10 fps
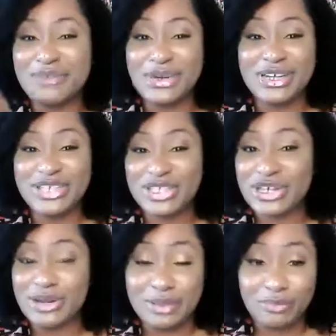I wanted to
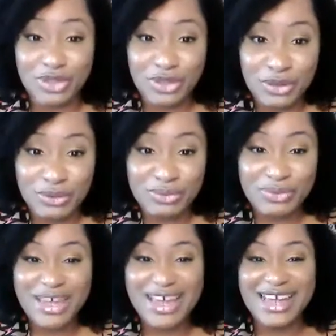share them with
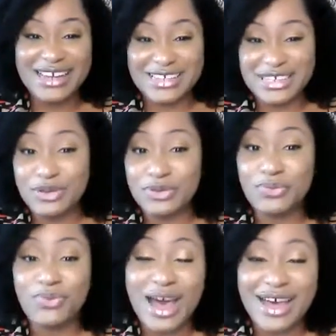you and to tell you
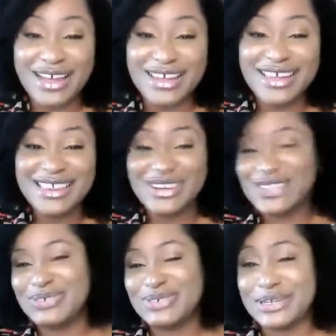why they're
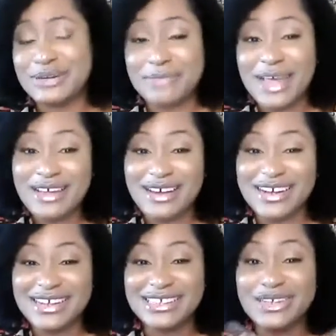so dear to my
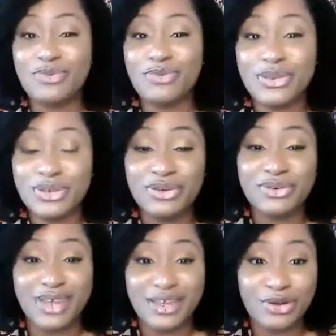heart. And I want you to
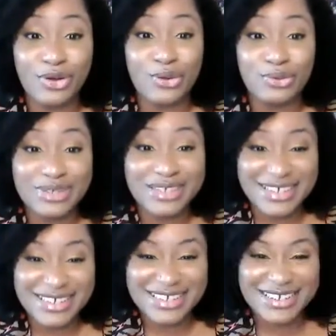create your own
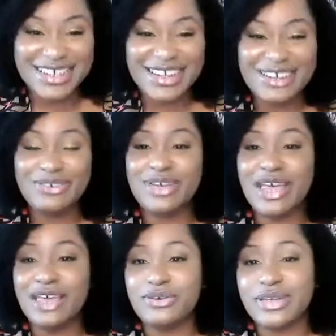list.
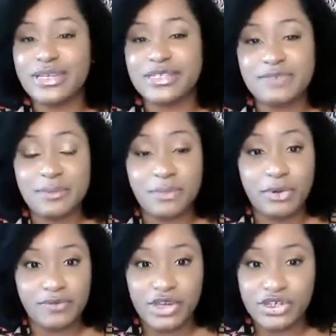Create your list of some
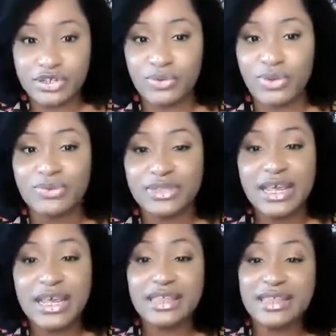motivational quotes
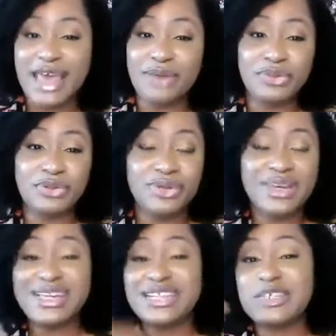that will
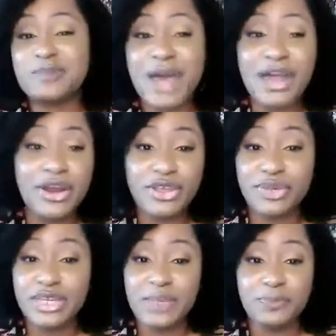inspire you
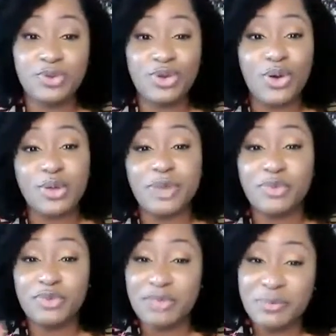and keep you going. But
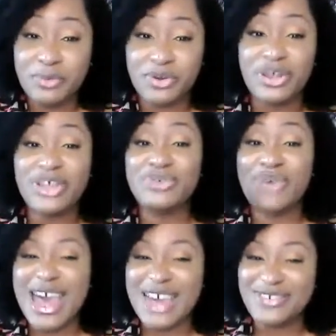remember, you
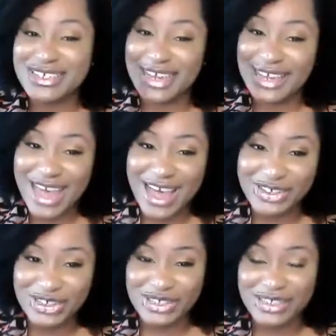have to take
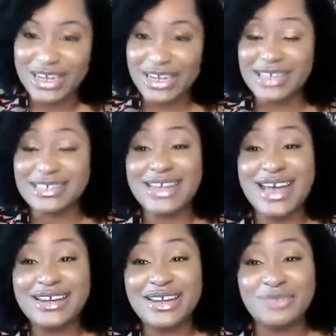action. It's
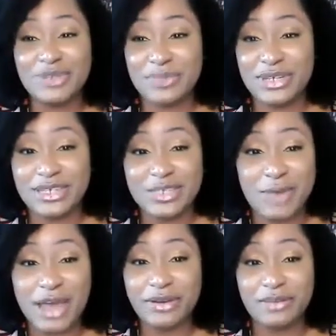not enough to be
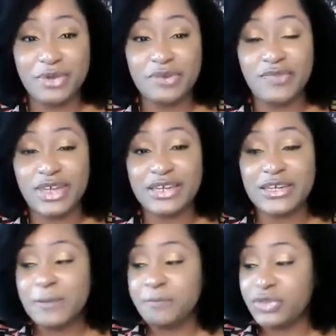inspired and motivated.
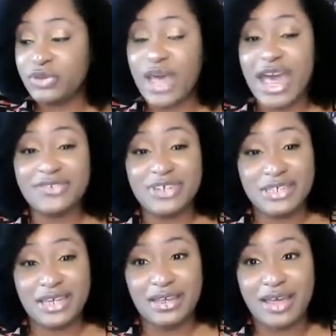You have to
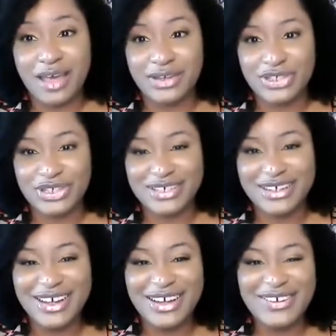take action.
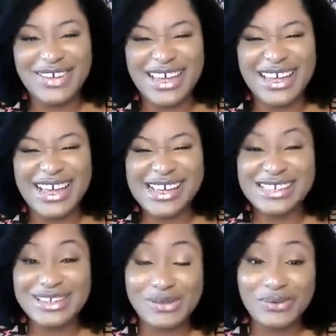Okay,
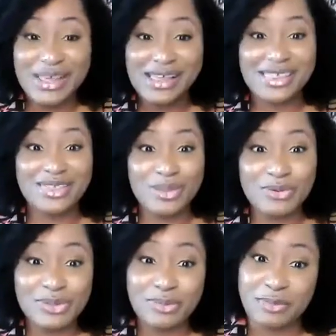guys? So
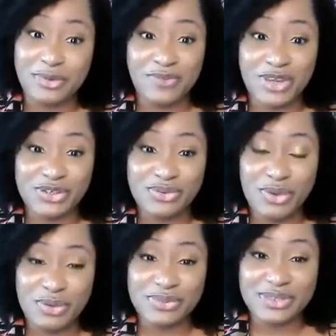those are my motivational
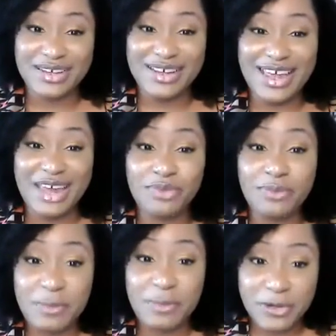quotes. And
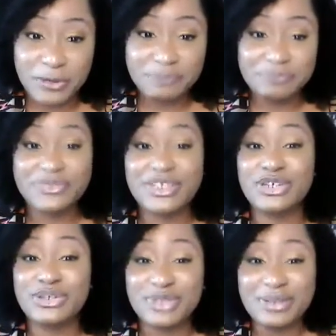remember,
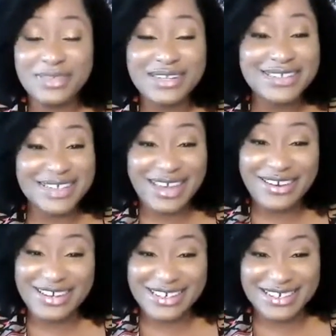do something
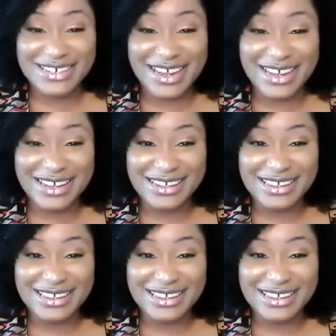scary today